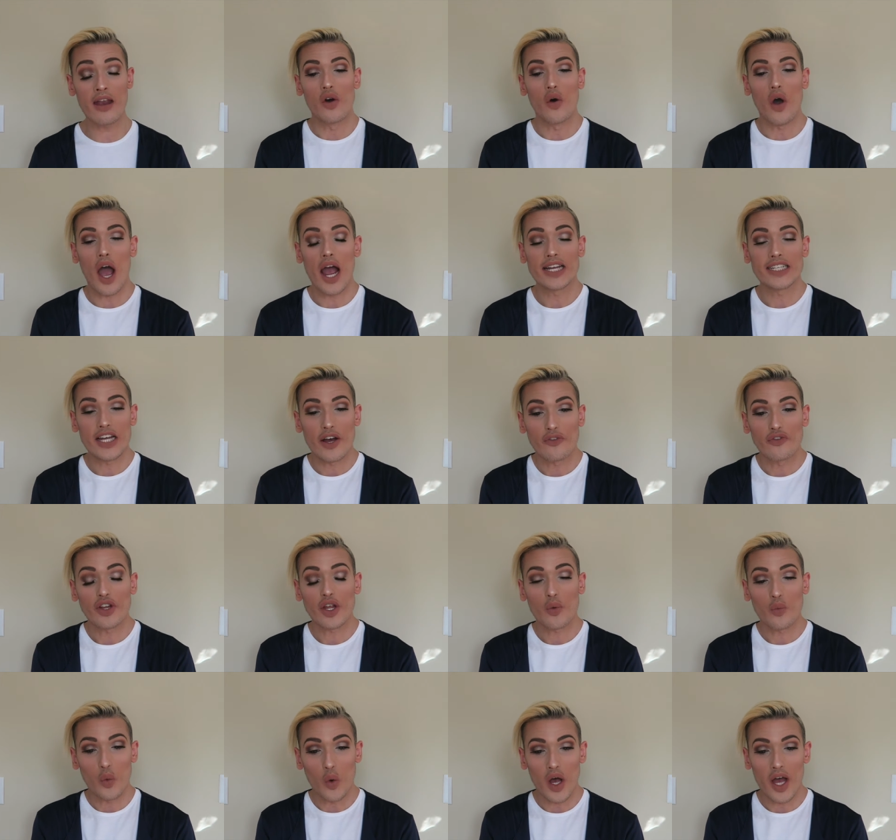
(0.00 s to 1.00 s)
So I
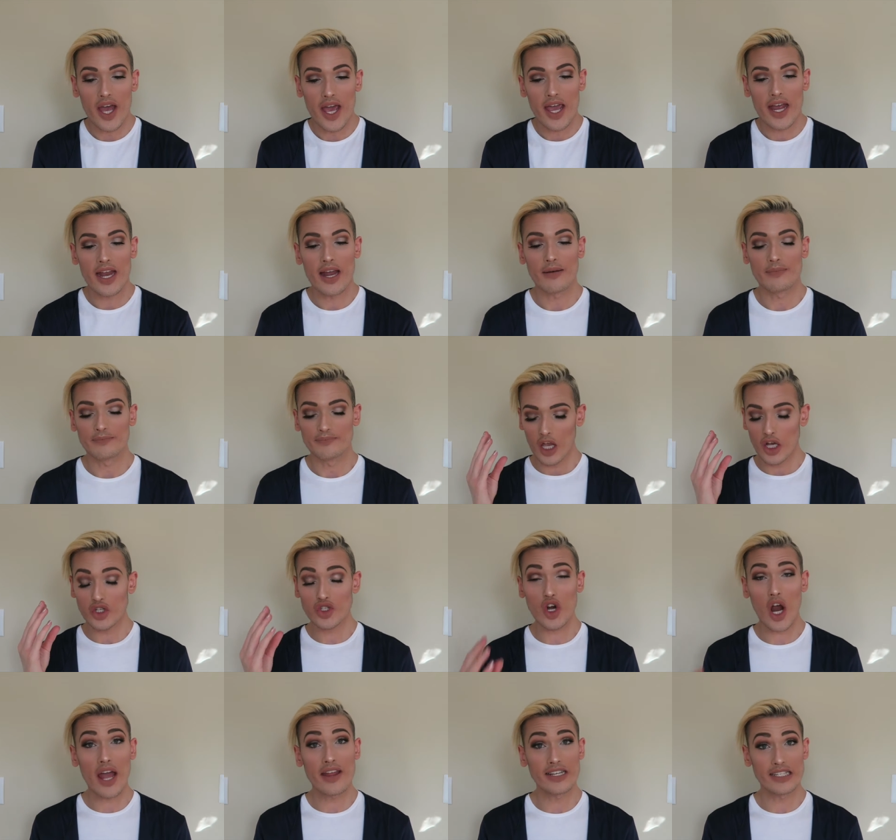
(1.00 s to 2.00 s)
definitely would
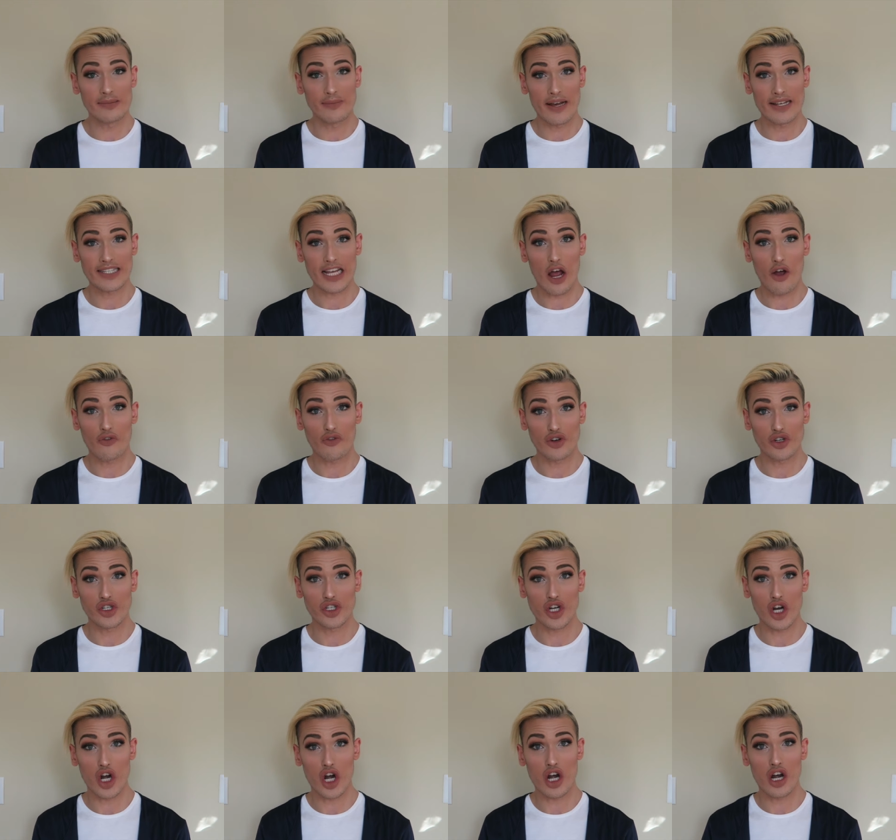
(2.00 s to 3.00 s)
try this mask out for
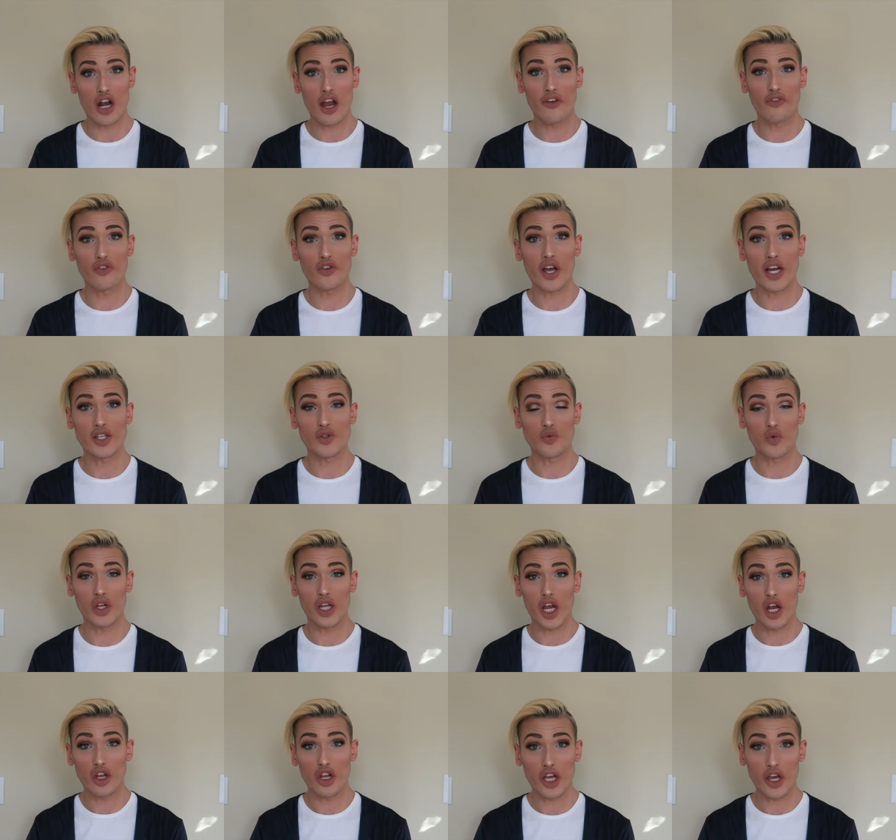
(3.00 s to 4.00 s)
sure. If you guys
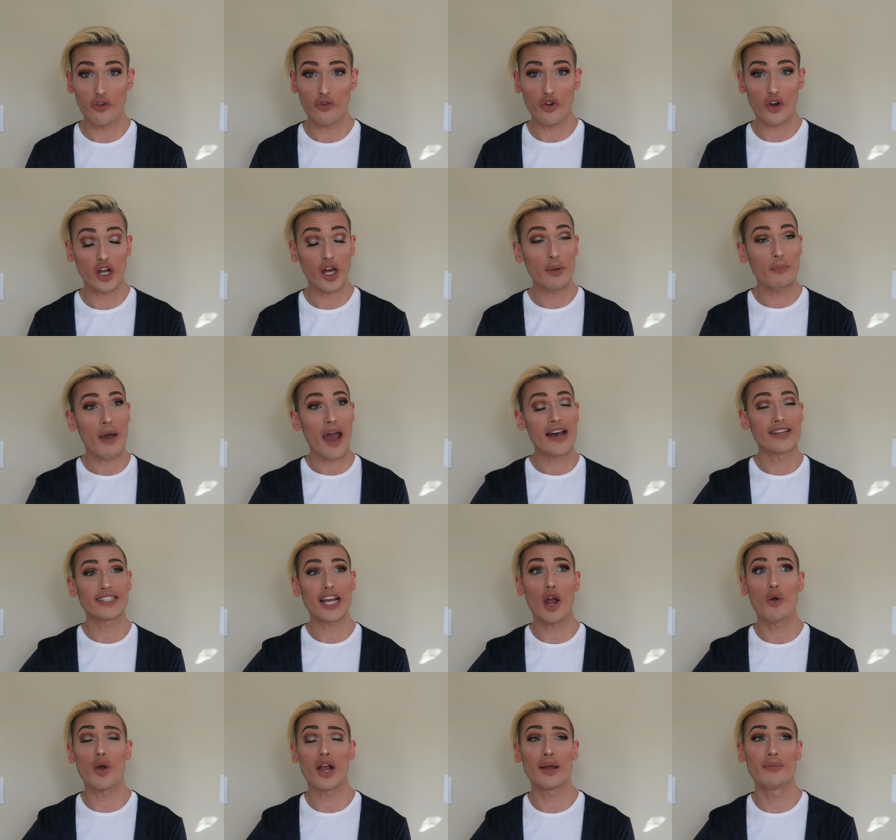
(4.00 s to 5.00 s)
really are looking for a good
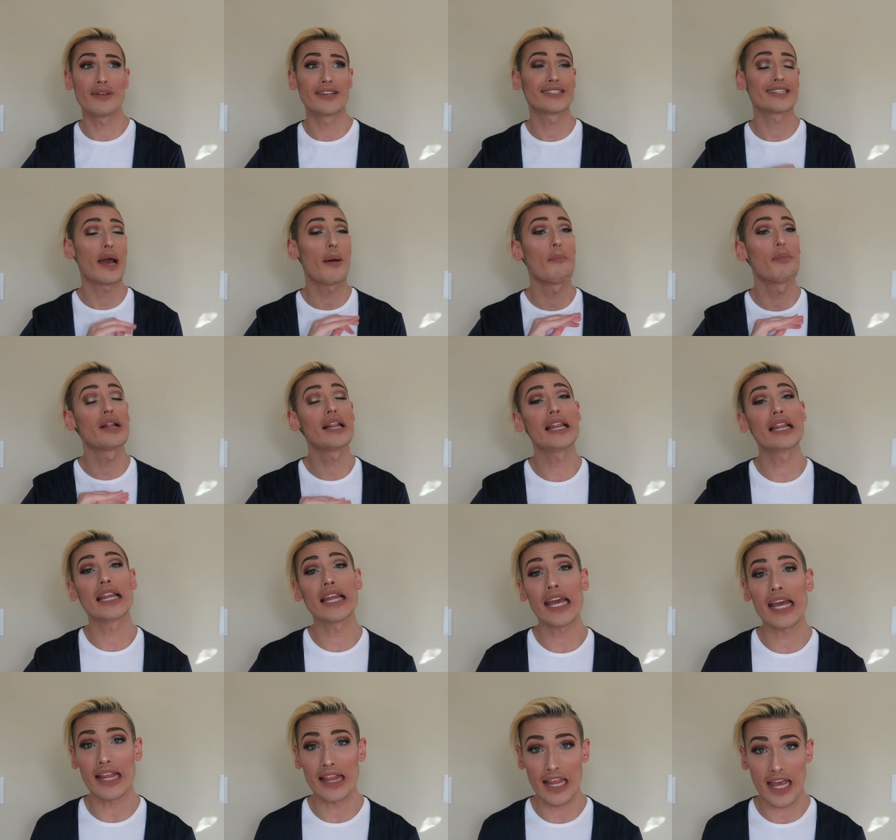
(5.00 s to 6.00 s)
mask, I recommend this
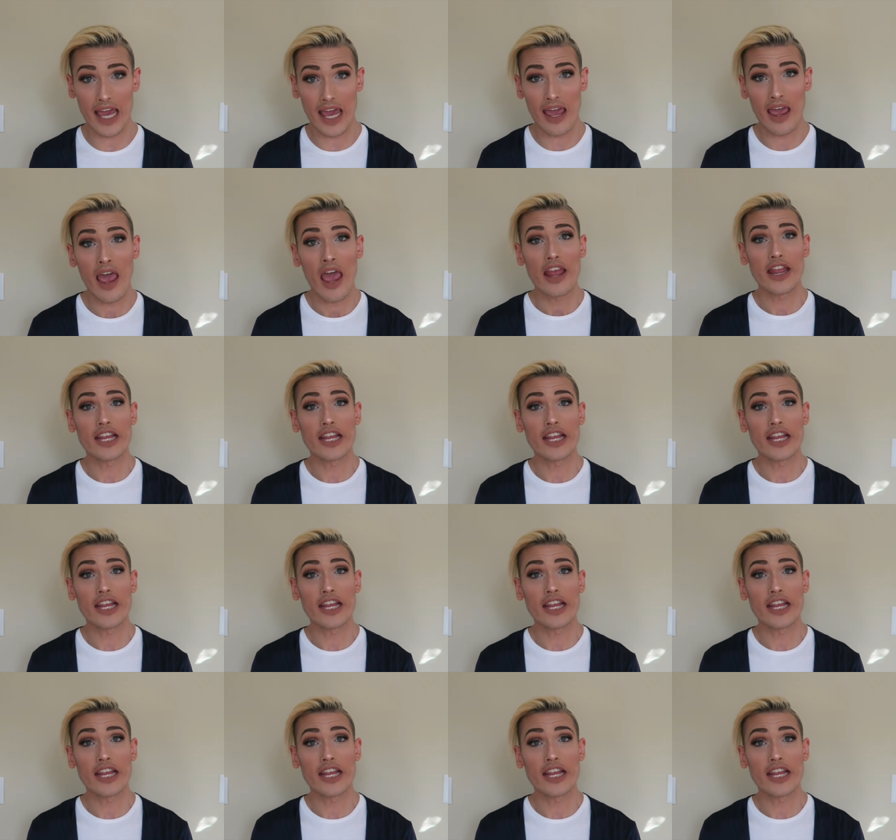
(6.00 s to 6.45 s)
completely.